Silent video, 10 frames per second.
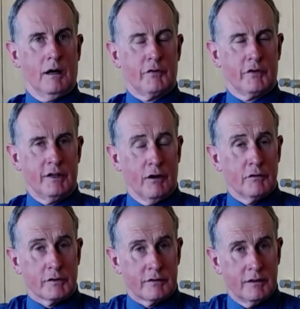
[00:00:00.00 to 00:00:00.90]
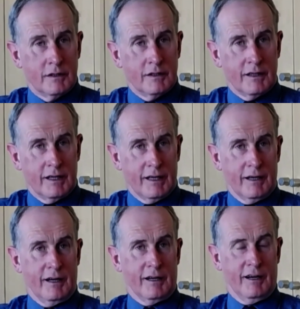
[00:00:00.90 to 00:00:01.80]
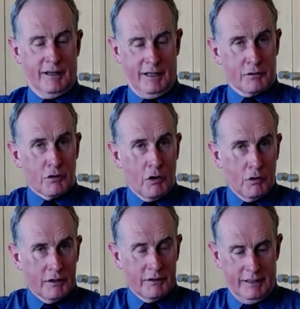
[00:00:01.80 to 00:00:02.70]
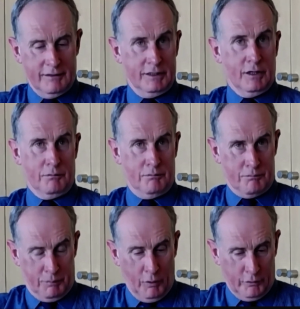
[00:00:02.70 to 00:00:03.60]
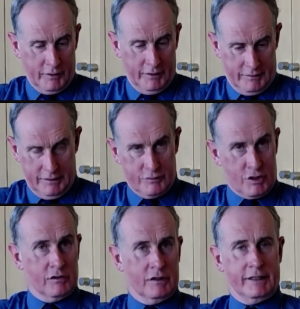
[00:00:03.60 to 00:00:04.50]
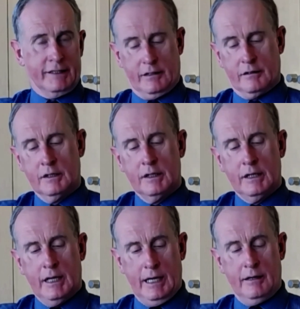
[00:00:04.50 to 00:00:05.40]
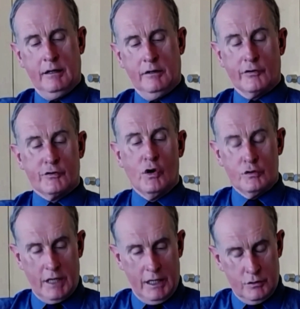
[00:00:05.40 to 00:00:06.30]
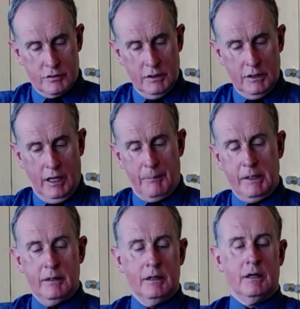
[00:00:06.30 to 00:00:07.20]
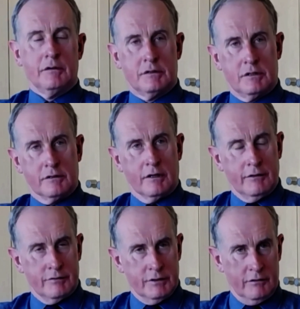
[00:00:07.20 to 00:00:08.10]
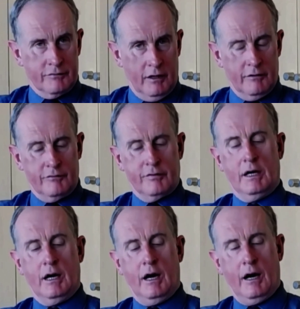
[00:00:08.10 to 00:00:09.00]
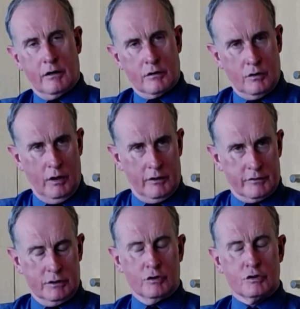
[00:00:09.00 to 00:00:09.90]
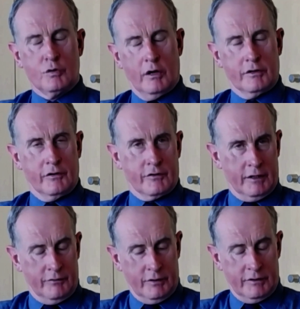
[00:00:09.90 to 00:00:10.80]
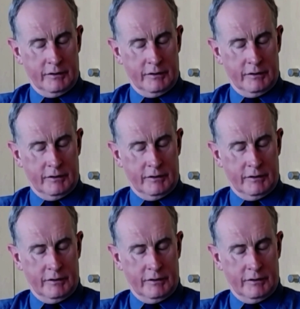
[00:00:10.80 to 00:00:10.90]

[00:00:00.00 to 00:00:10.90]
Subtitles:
I obviously love it. I had a role in proposing it internally here. There's no doubt. I mean, the delivery of higher quality, good quality site